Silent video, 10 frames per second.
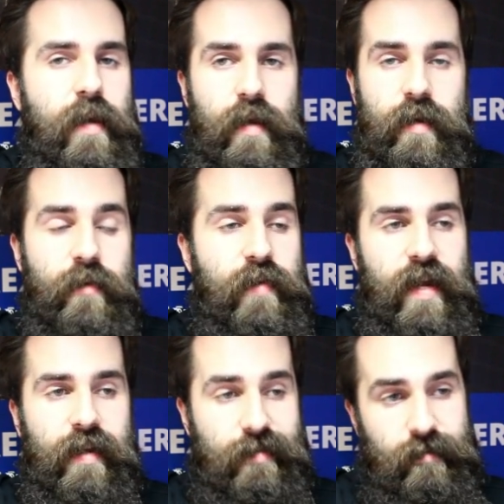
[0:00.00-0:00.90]
you
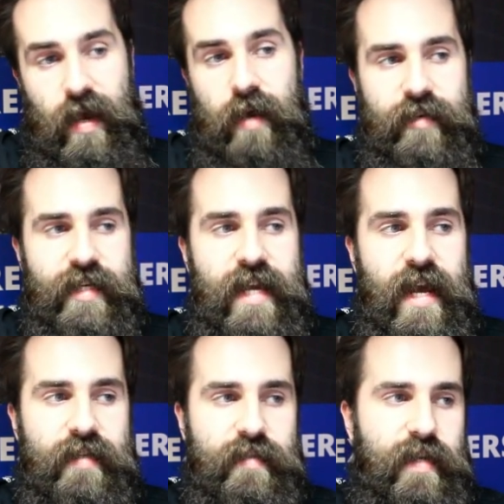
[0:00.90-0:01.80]
can already
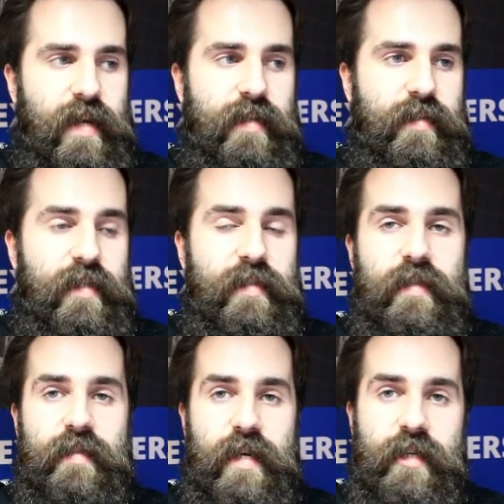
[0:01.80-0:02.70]
guess that this
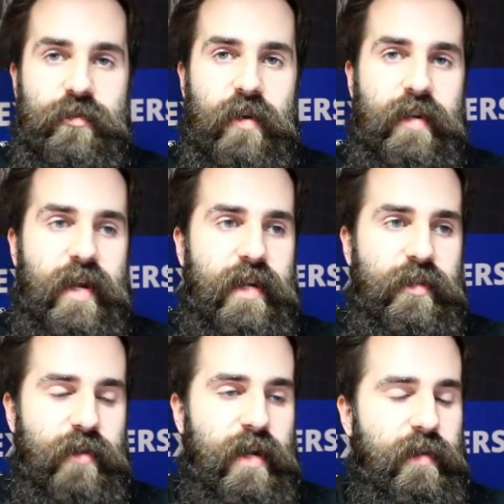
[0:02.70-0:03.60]
is intraday
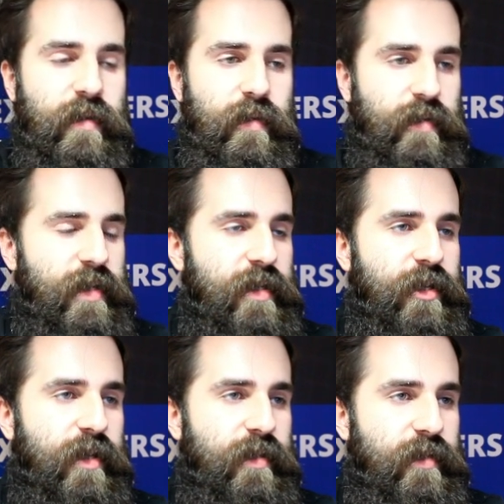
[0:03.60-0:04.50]
trader. He
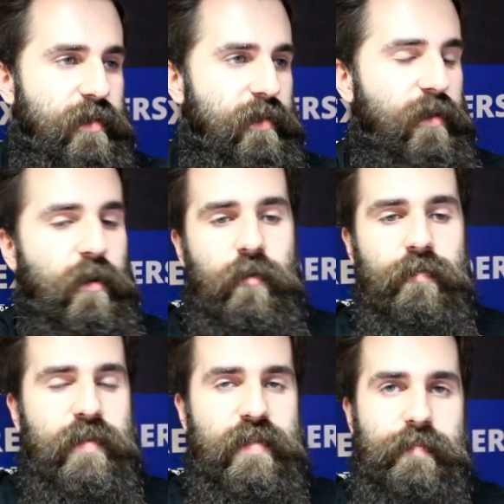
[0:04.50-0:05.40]
just
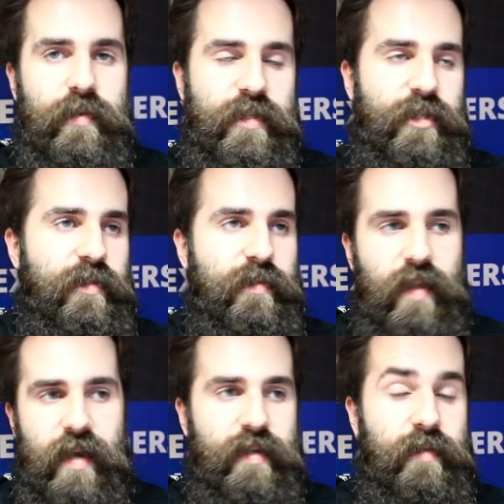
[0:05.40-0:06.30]
opens a position
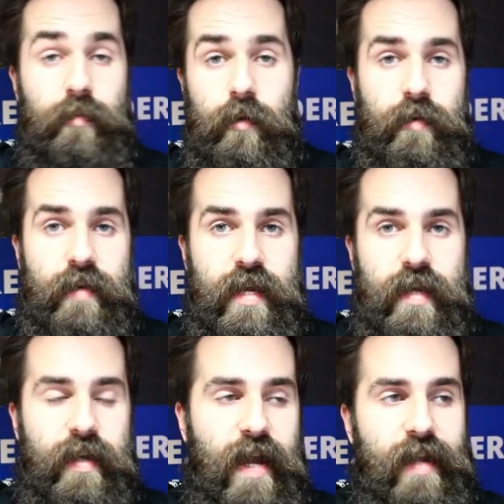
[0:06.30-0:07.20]
like in the
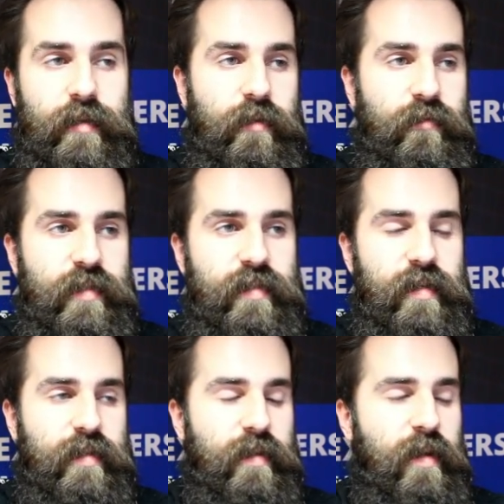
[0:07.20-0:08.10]
morning and closes
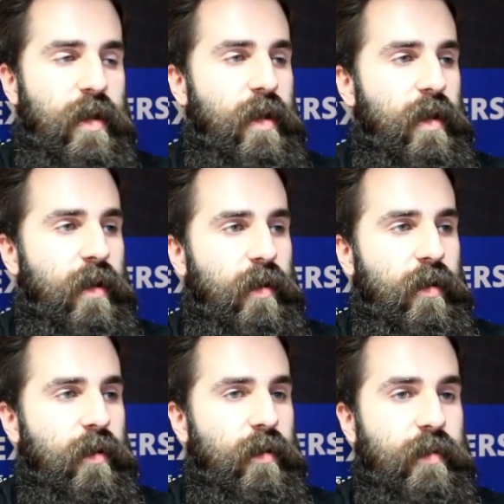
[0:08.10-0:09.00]
it
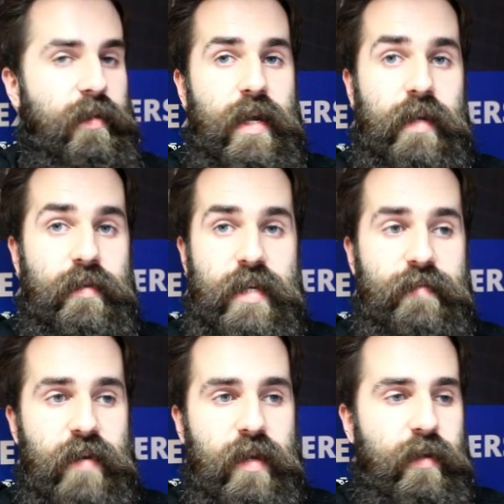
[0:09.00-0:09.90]
in the
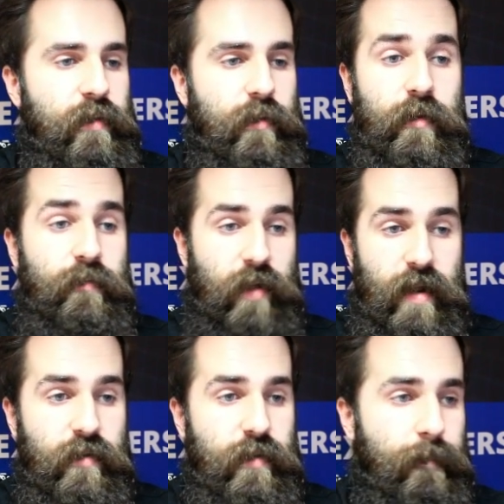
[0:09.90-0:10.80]
evening or
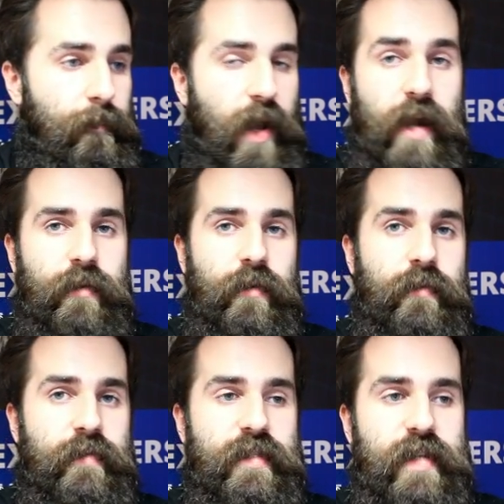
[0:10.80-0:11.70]
whatever. I don't
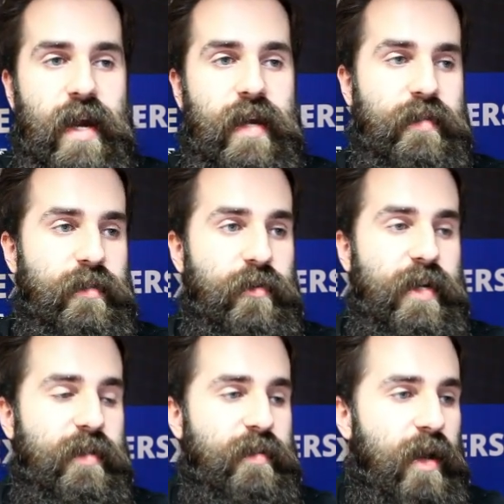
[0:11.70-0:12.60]
know this guy's
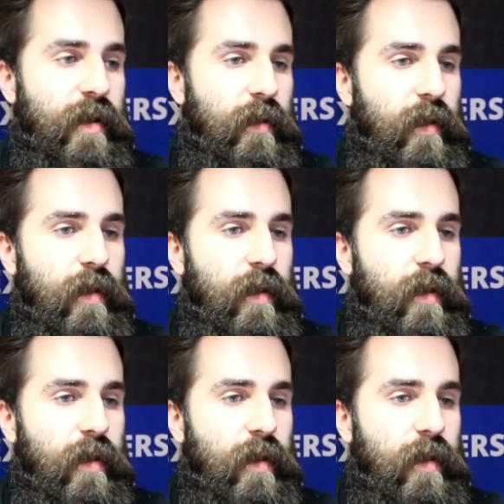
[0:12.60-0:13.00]
trading style.